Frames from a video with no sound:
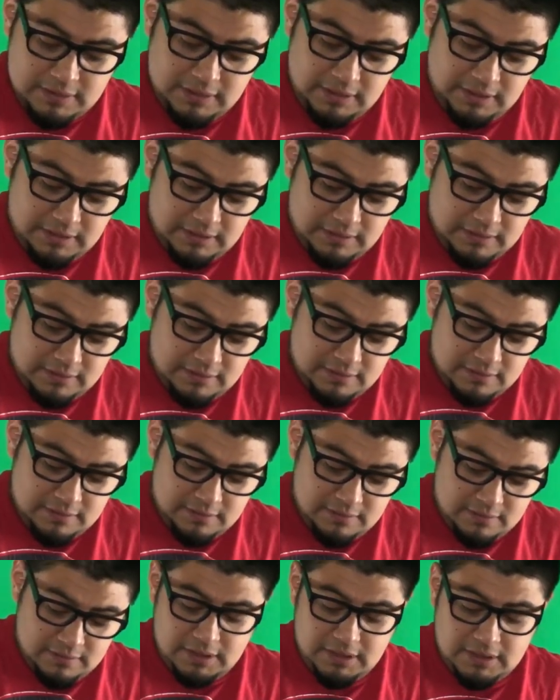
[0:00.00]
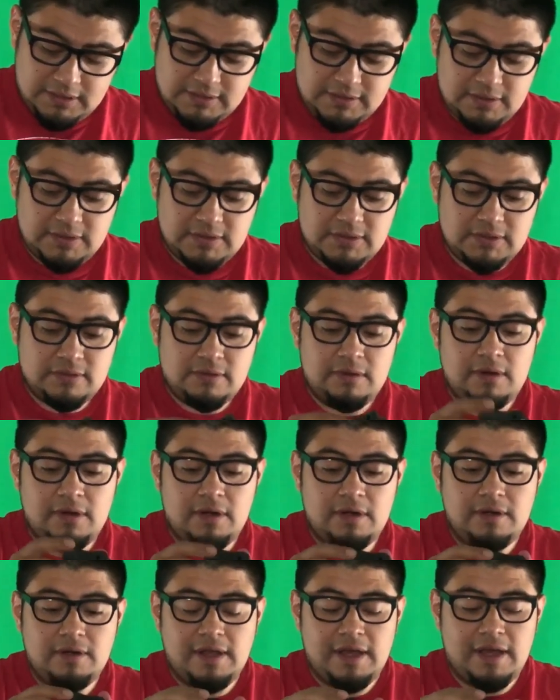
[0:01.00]
Yeah. Okay, so you screw it
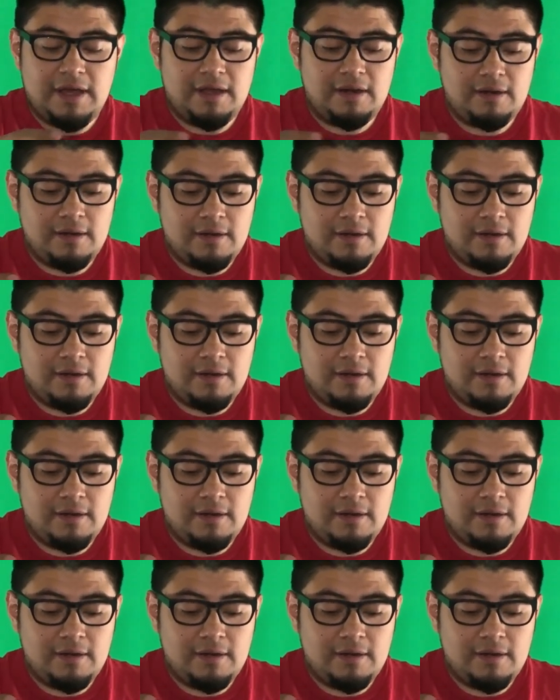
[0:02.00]
onto that,